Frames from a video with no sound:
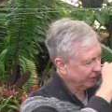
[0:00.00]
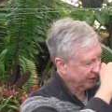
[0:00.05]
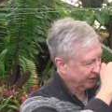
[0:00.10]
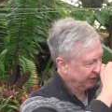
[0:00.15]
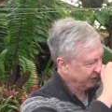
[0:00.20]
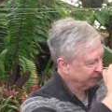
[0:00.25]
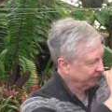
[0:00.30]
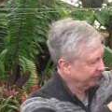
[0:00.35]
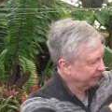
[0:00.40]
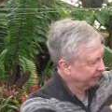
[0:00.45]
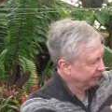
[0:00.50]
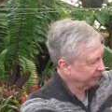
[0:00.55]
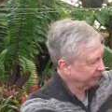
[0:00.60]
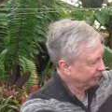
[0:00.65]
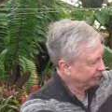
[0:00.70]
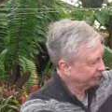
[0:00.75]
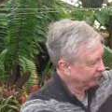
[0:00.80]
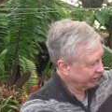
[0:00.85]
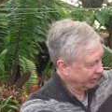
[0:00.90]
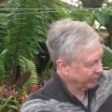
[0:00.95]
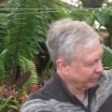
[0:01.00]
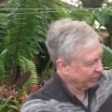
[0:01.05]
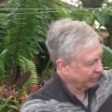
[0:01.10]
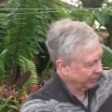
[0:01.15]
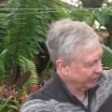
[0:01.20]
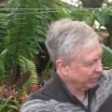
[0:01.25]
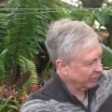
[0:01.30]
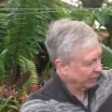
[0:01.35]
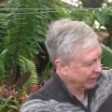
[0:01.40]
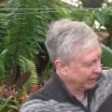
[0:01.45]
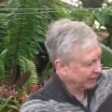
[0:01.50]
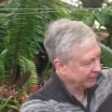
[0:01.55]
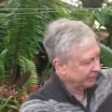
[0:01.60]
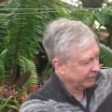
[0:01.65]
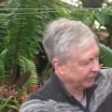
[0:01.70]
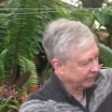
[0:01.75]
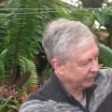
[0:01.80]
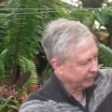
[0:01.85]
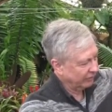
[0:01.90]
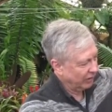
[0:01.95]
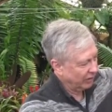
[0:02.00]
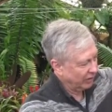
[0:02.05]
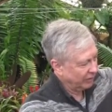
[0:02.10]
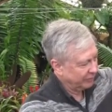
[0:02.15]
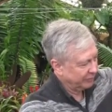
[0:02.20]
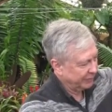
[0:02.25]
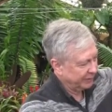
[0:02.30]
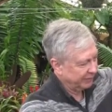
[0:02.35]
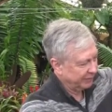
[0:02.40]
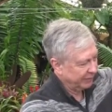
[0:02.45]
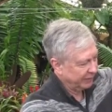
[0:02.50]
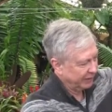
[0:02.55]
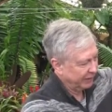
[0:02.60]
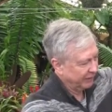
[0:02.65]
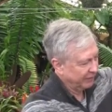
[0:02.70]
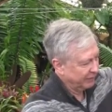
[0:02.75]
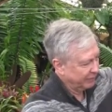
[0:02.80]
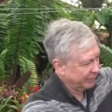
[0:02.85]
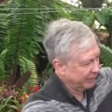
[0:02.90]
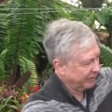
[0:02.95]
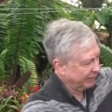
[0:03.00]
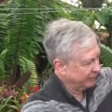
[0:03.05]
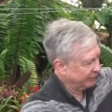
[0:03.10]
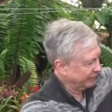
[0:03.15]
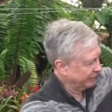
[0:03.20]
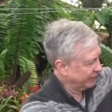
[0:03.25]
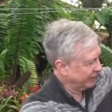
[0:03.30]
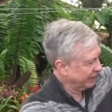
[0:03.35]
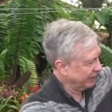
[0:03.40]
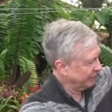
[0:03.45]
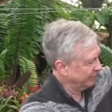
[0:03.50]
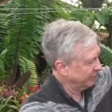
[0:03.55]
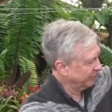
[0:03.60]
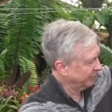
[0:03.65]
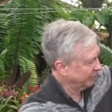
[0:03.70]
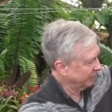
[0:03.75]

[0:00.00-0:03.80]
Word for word: They generally don't get this large, but if you give them enough time,